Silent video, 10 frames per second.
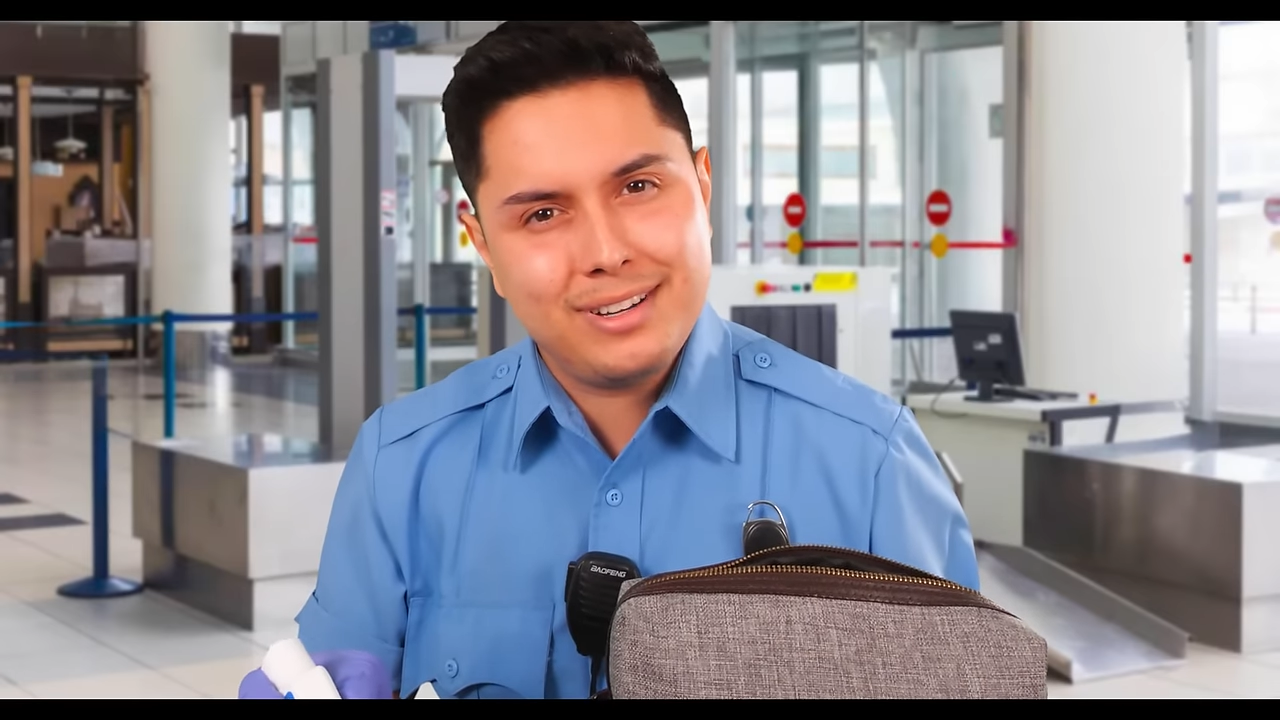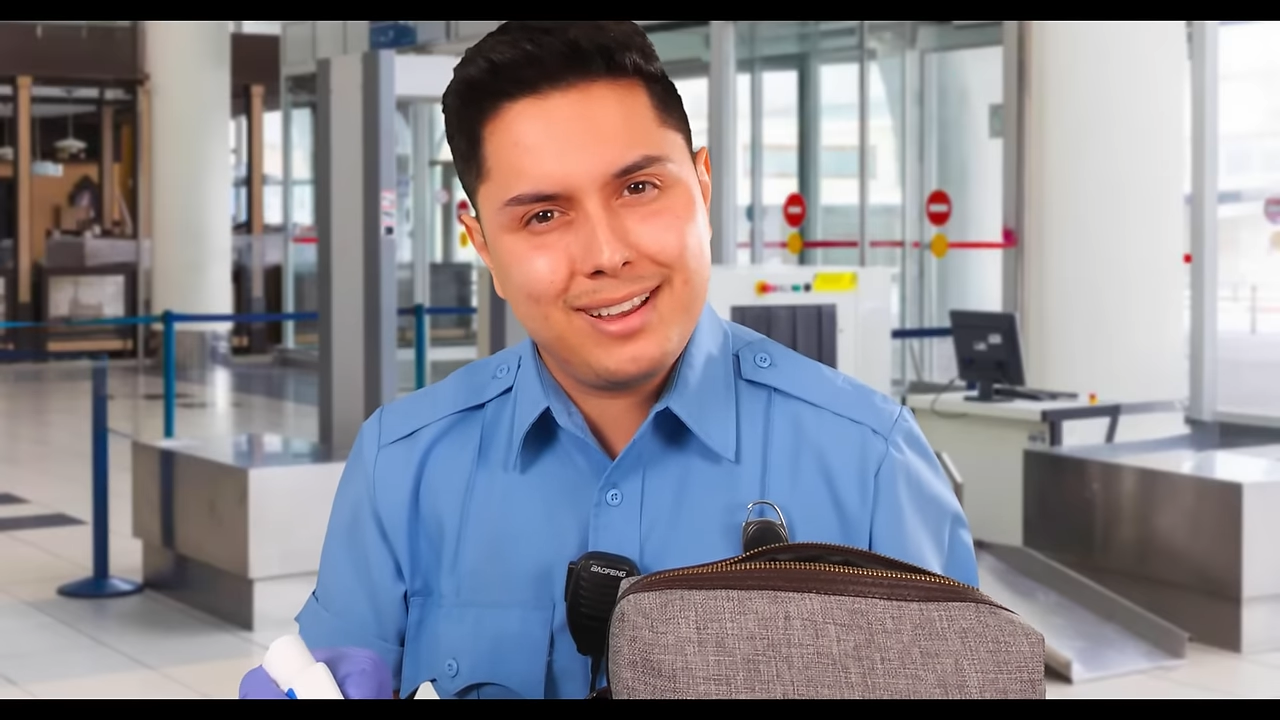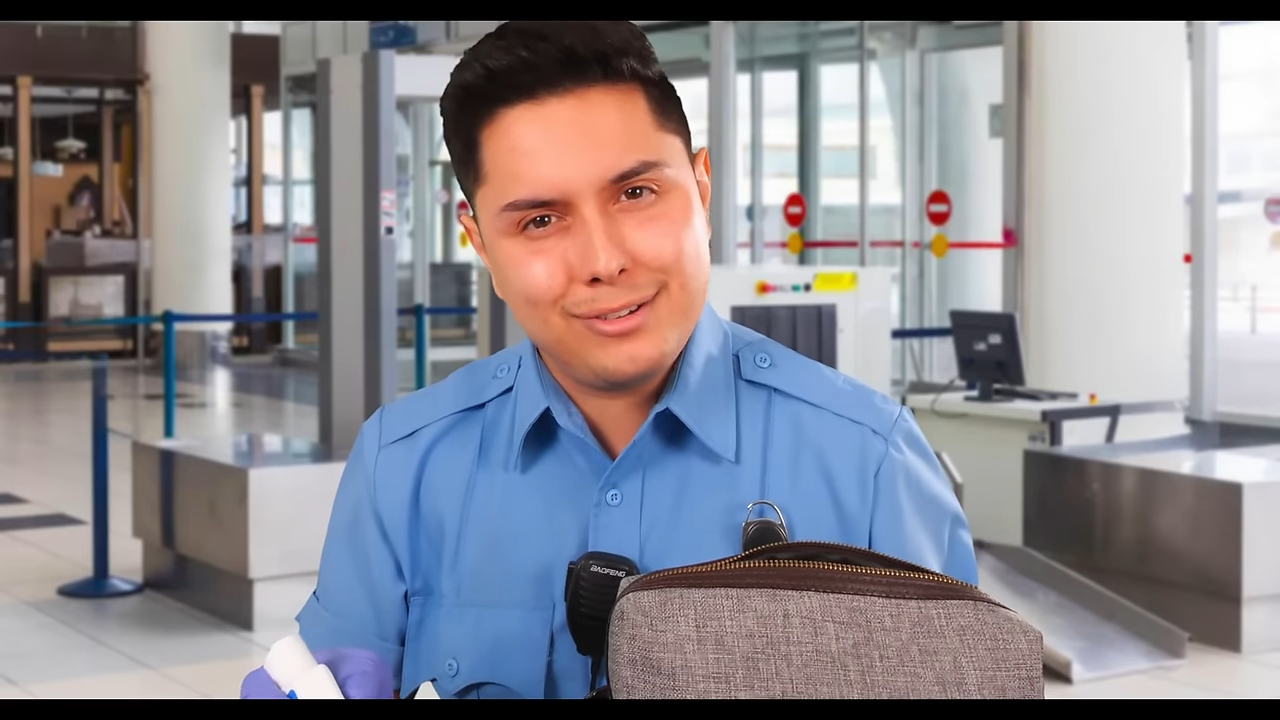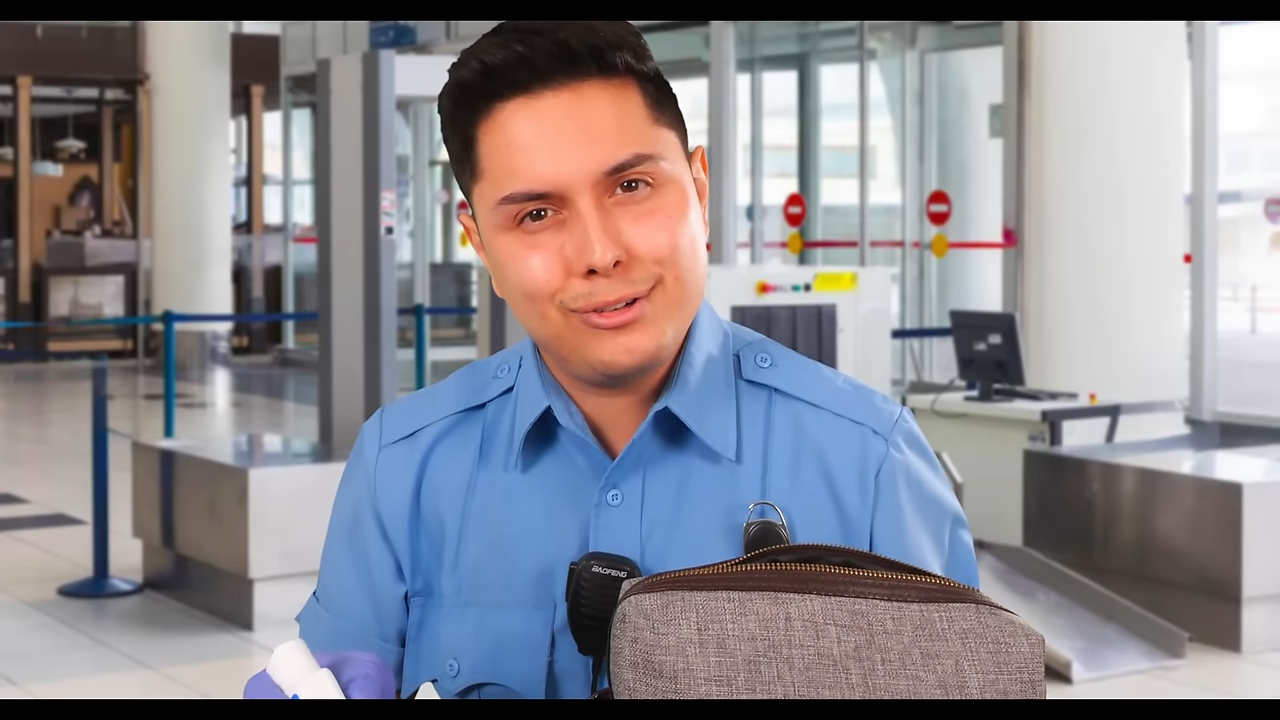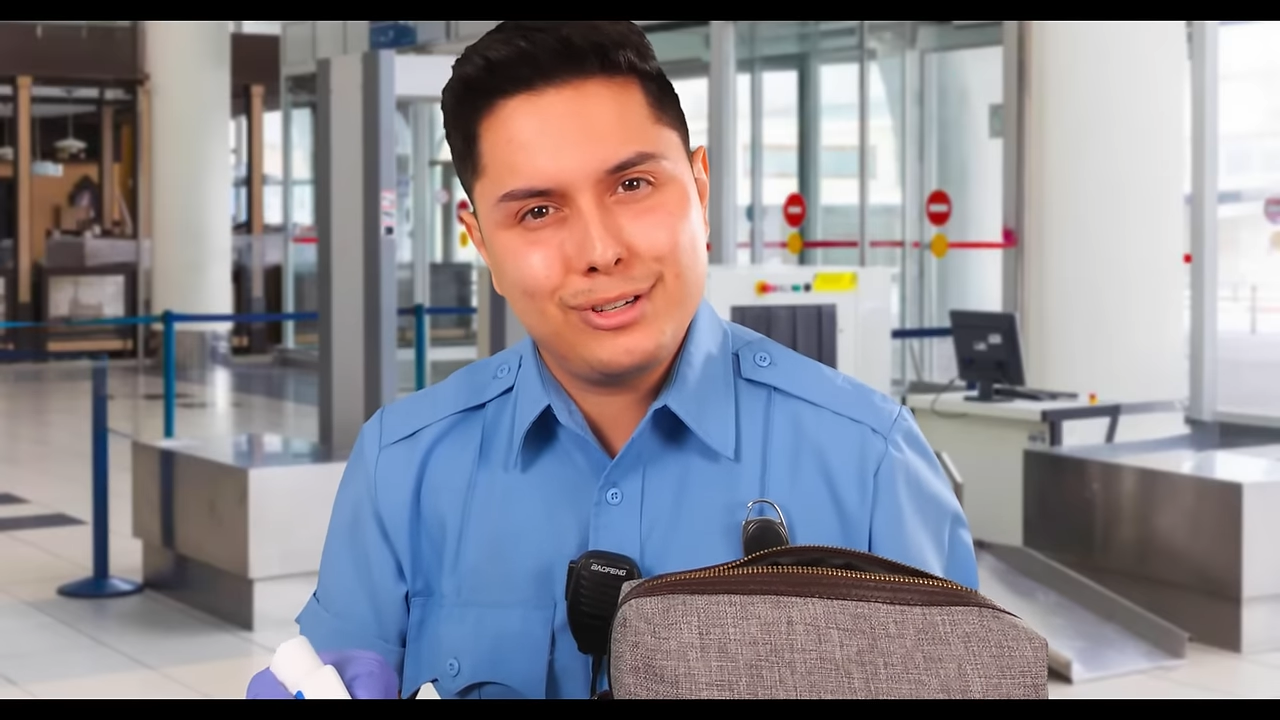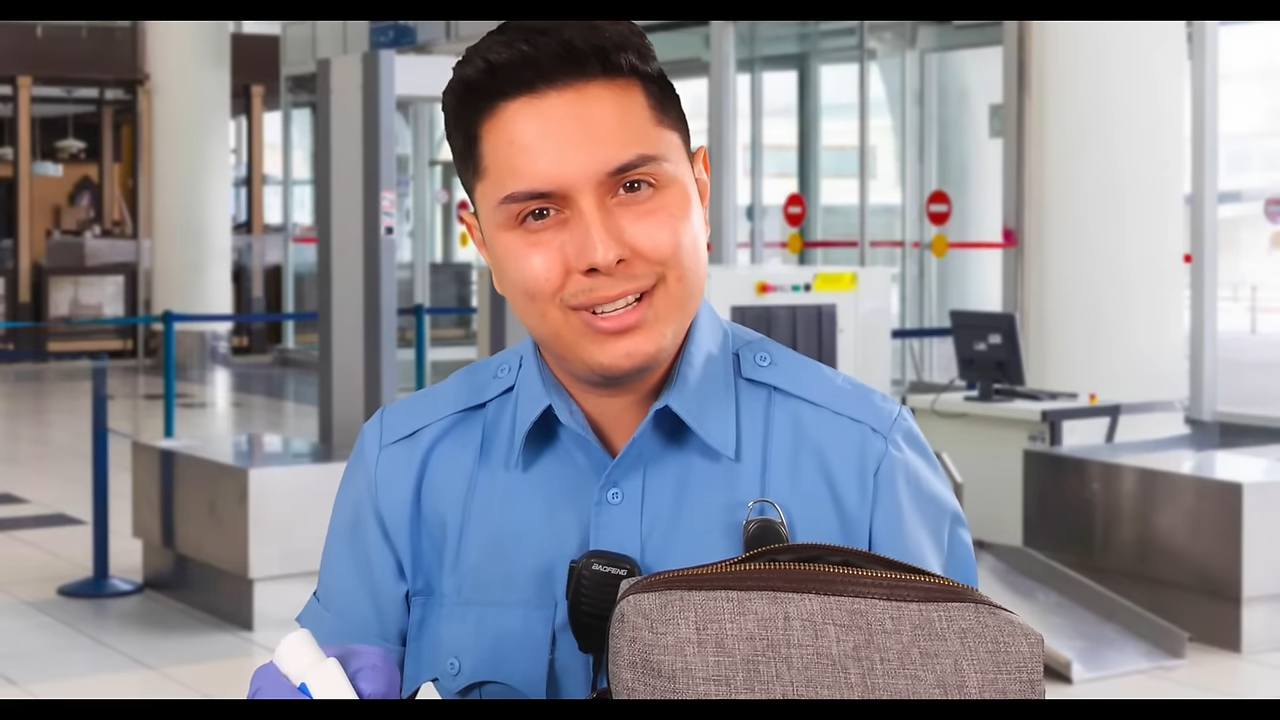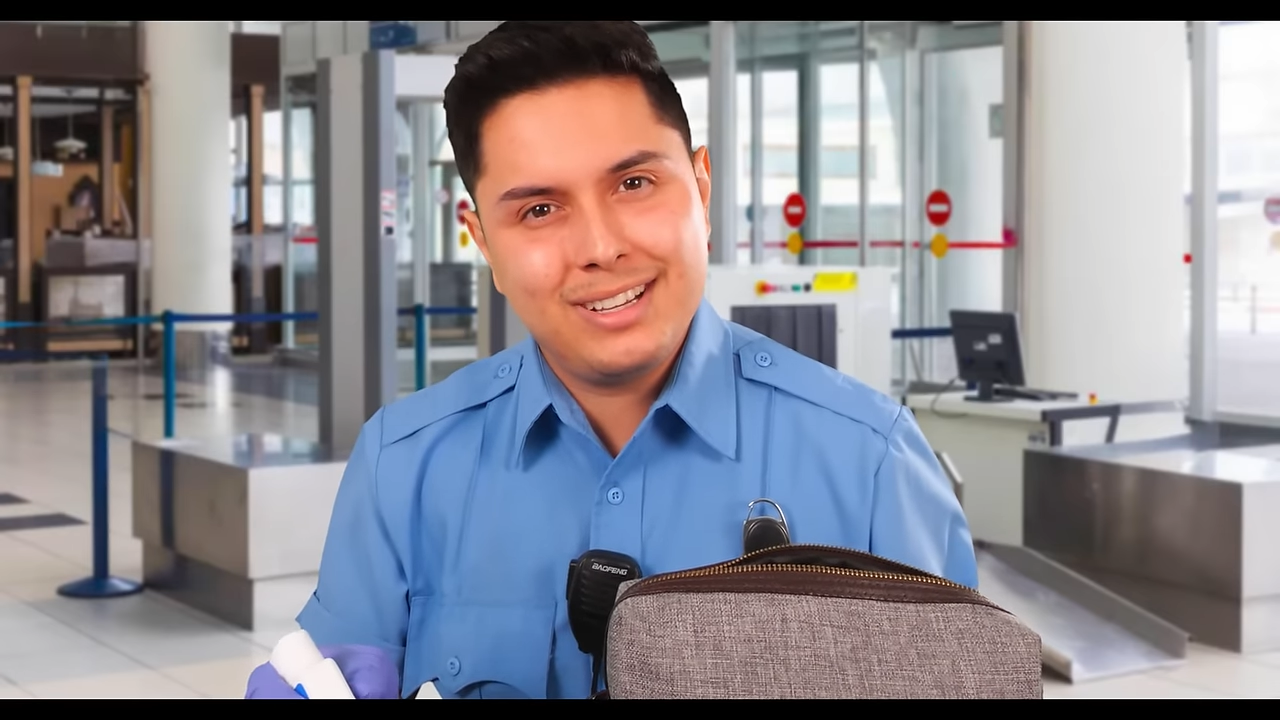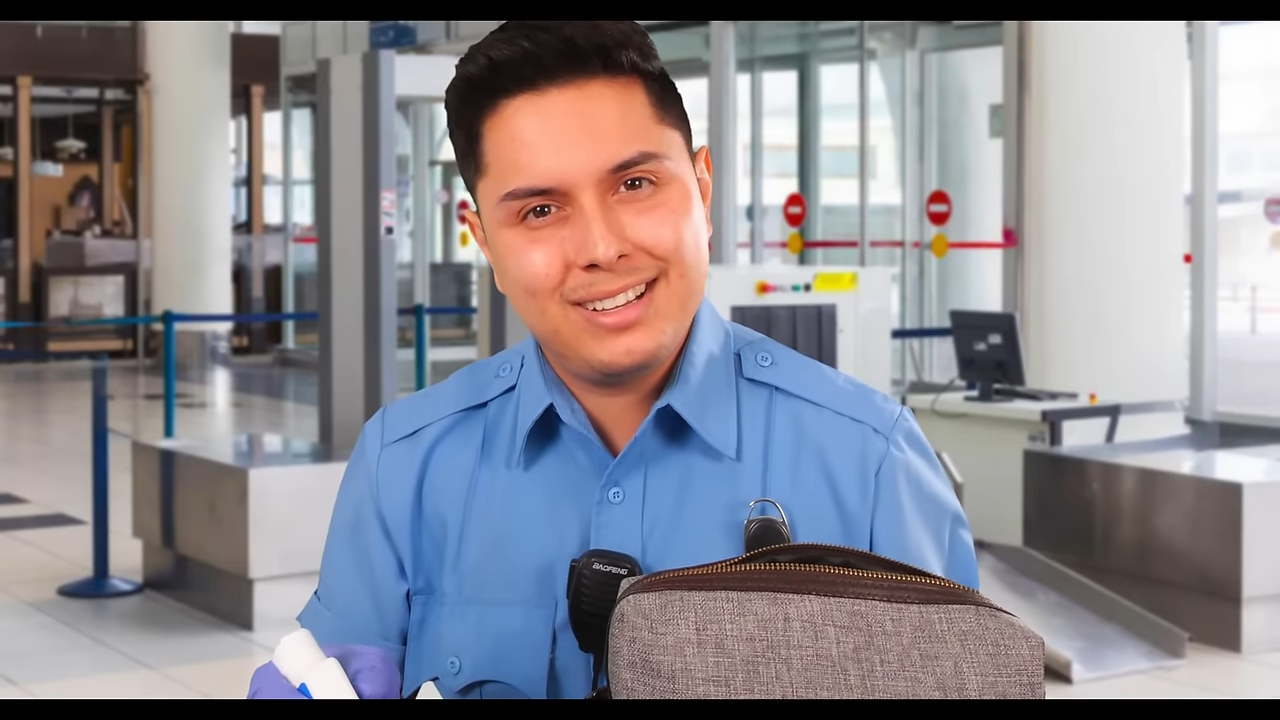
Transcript: Desert.